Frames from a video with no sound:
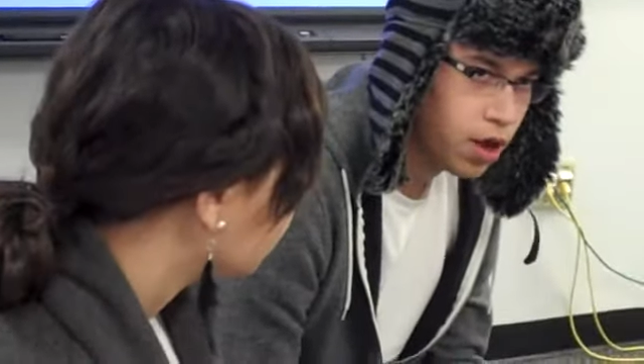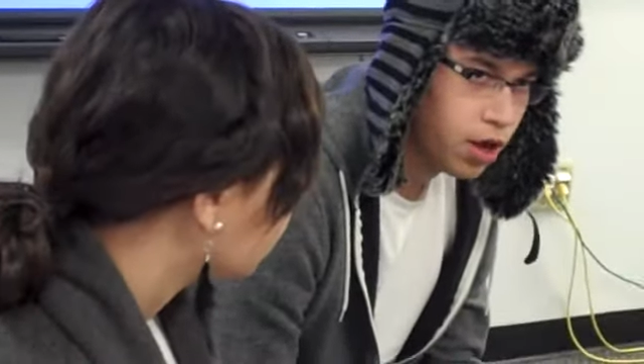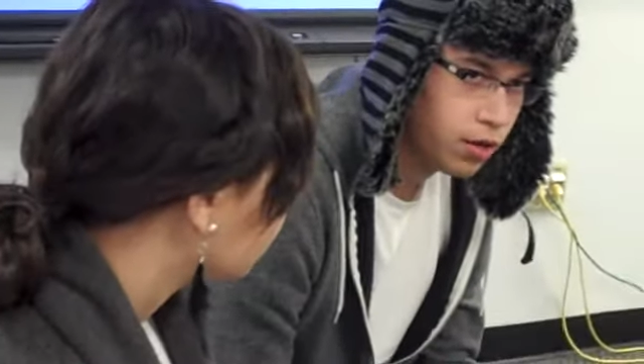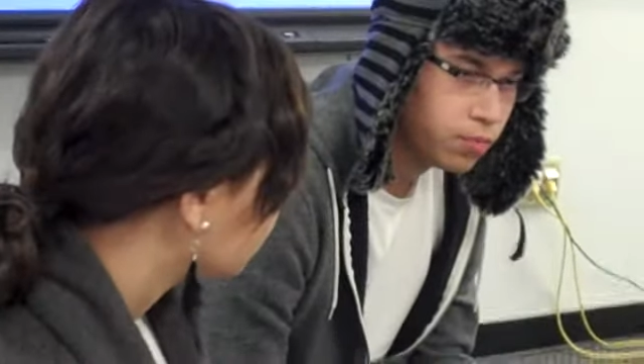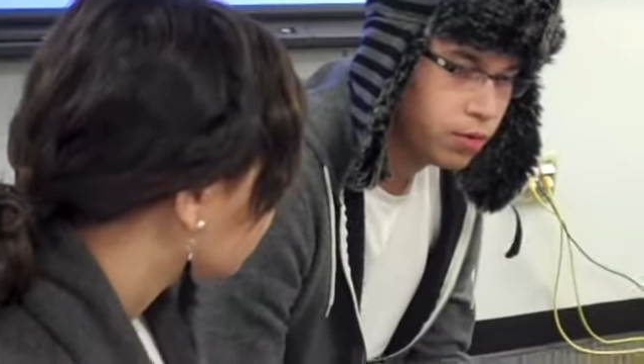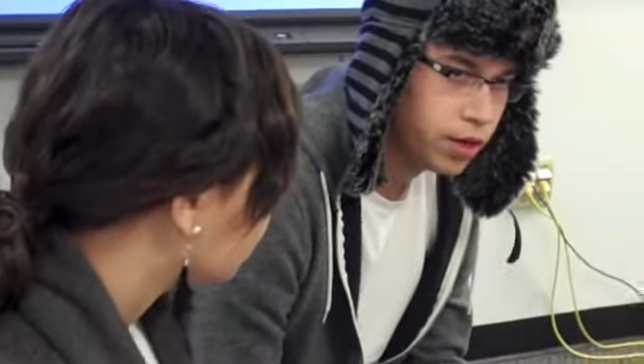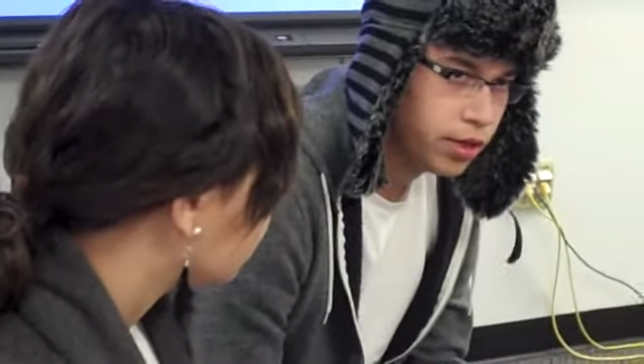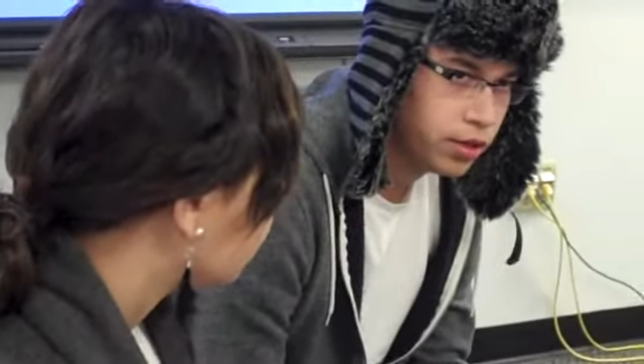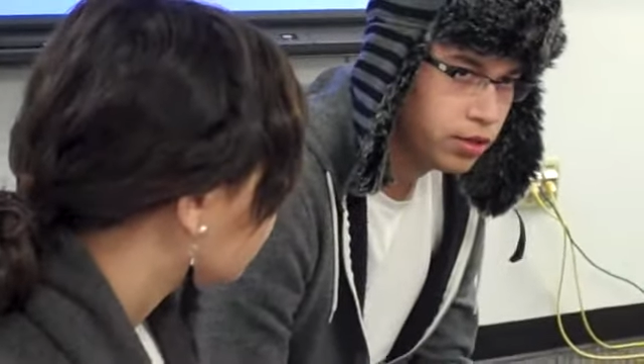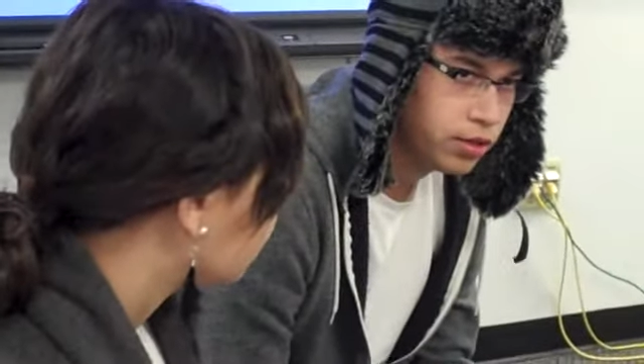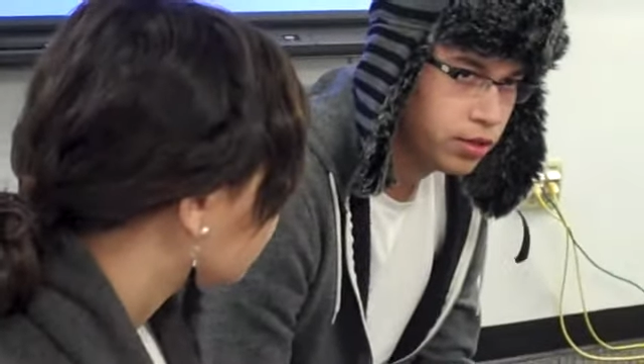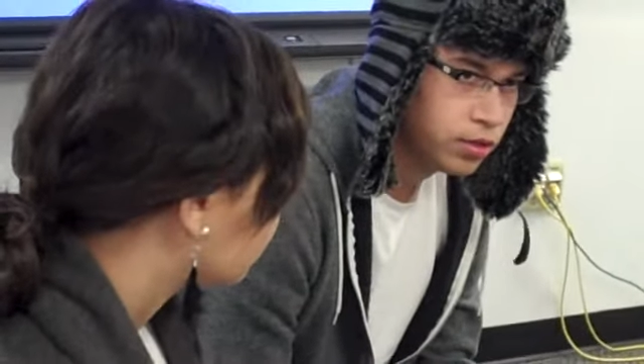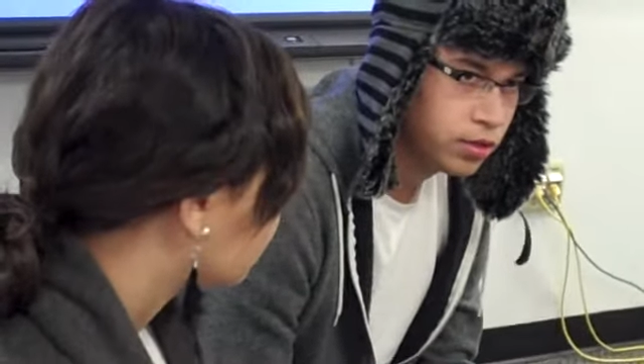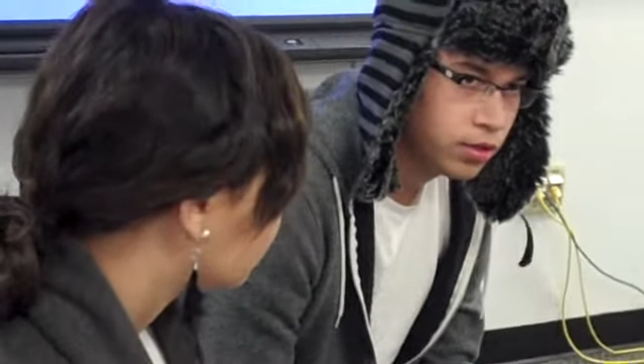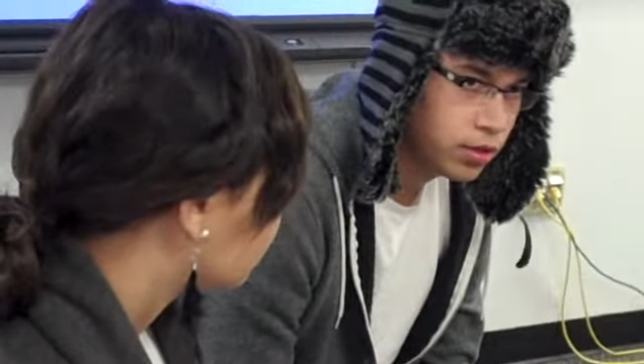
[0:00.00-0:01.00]
odd way
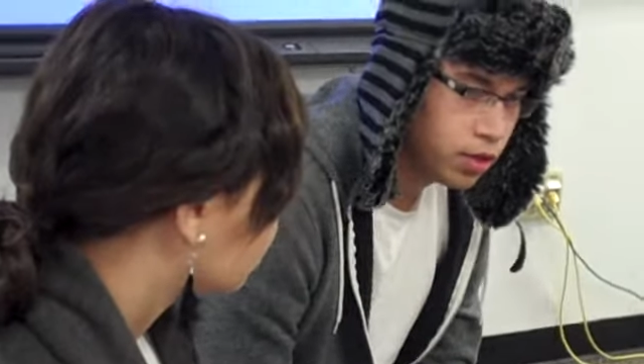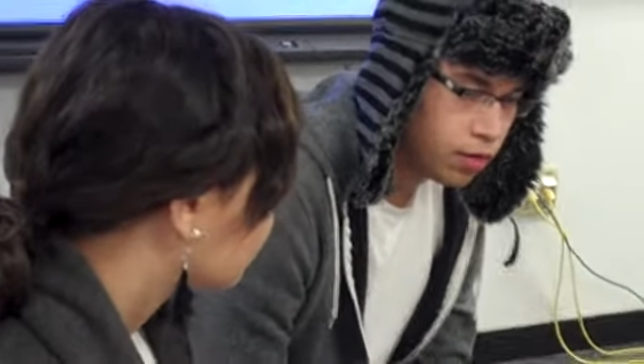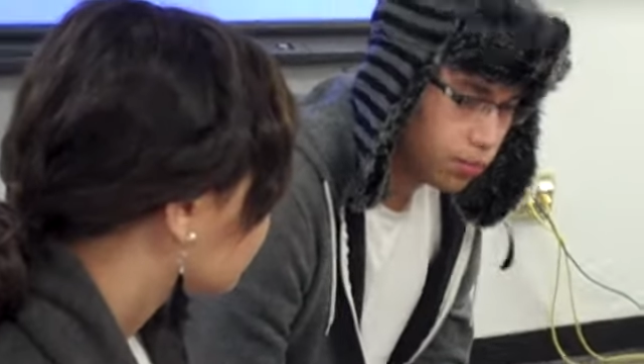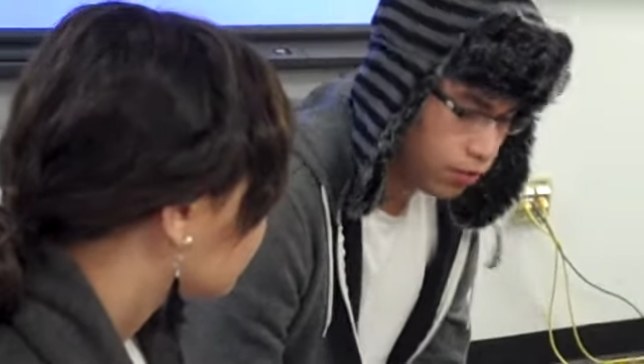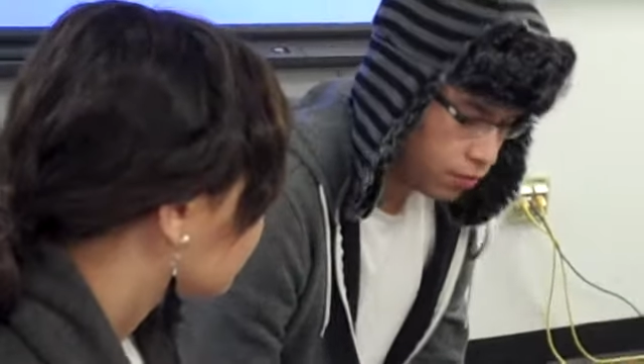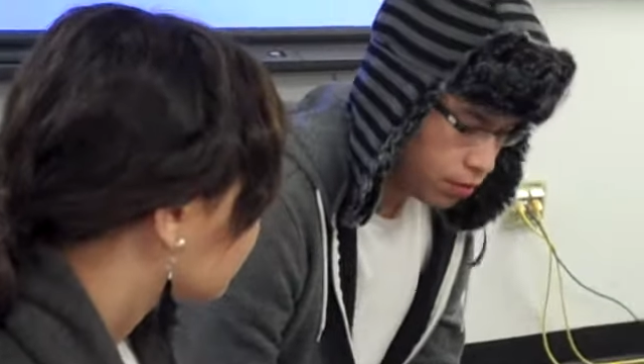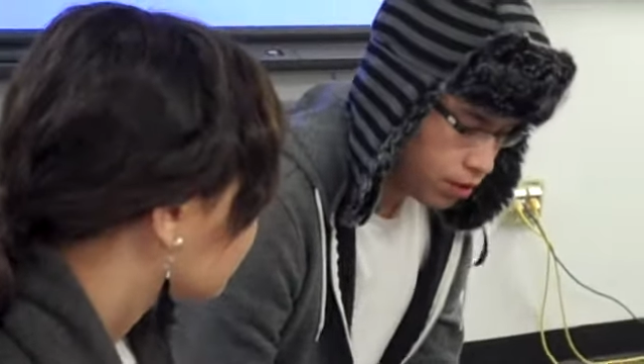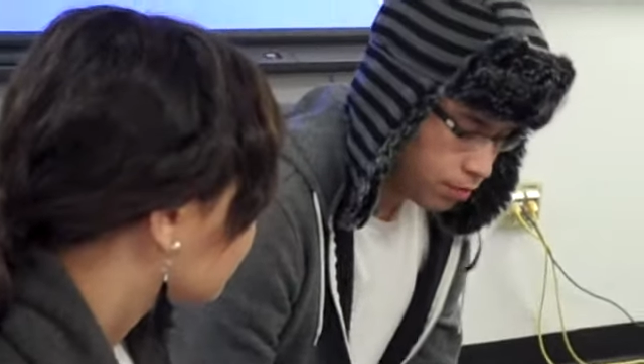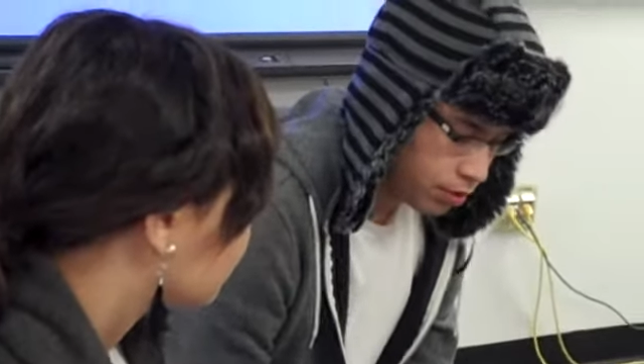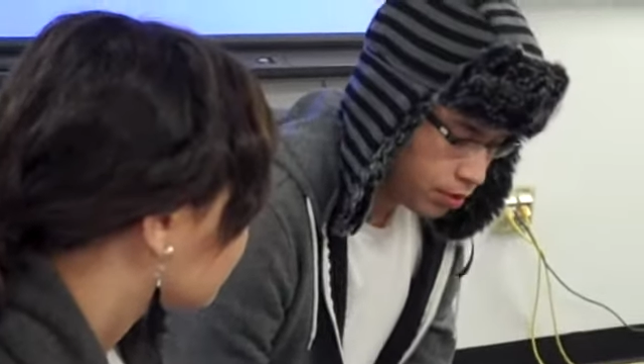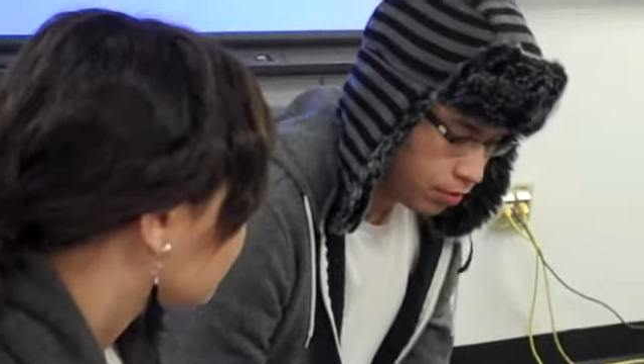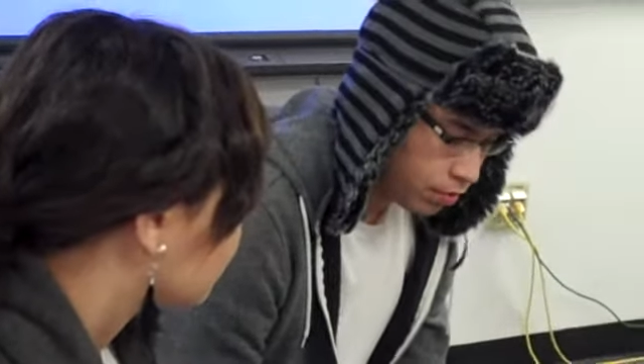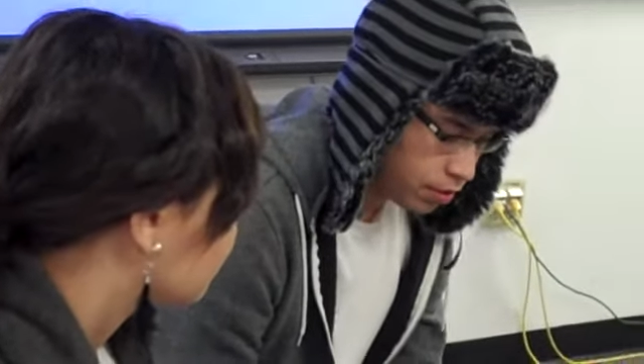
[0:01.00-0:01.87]
of her family.